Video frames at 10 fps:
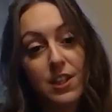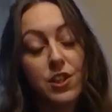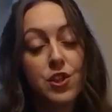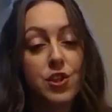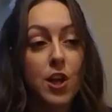
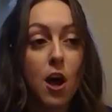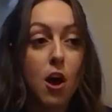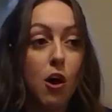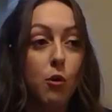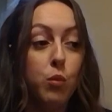
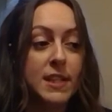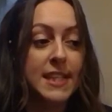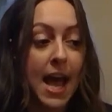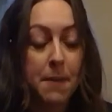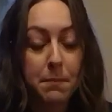So what's
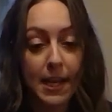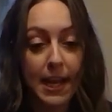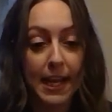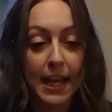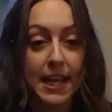
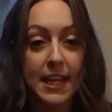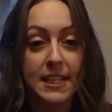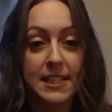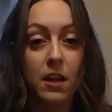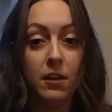happening
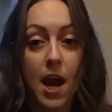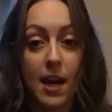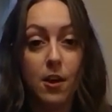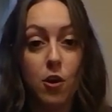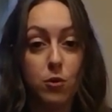is a lot
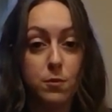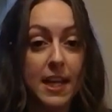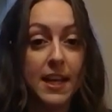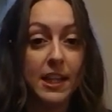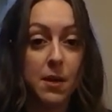of the homes
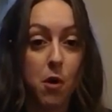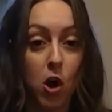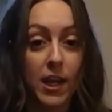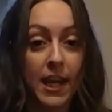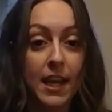that hit the
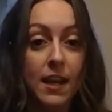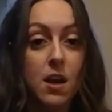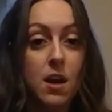market,